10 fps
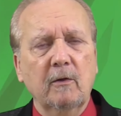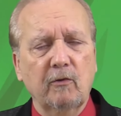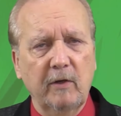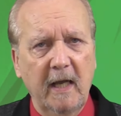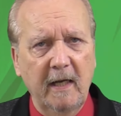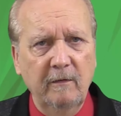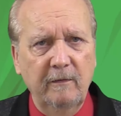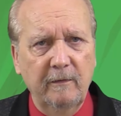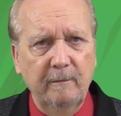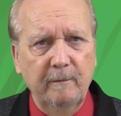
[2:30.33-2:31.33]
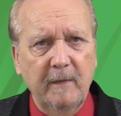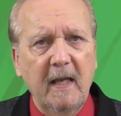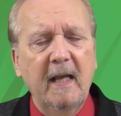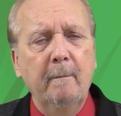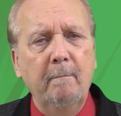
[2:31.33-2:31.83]
Creative
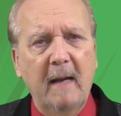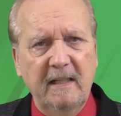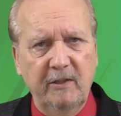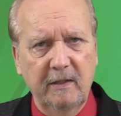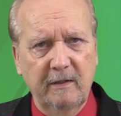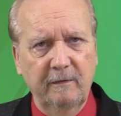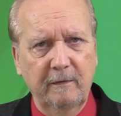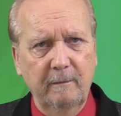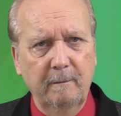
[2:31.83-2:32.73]
and imaginative.